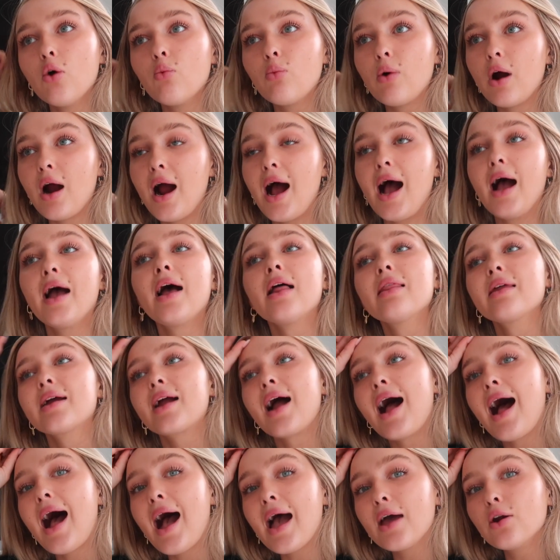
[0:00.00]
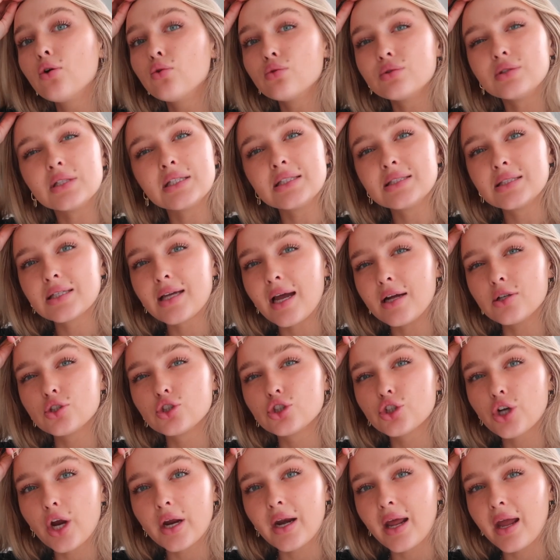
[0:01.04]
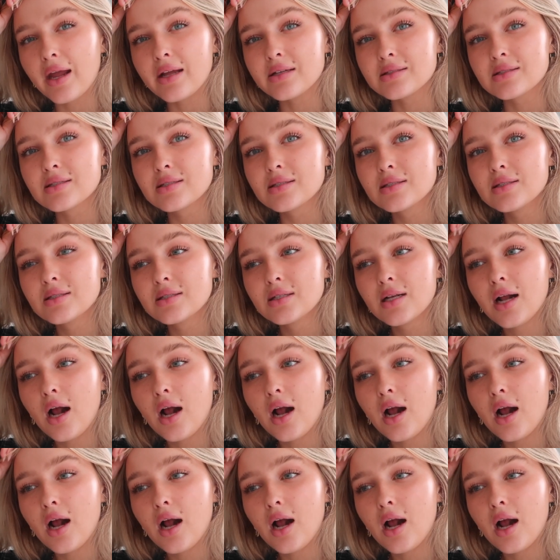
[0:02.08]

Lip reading: where I don't need to get straight A's.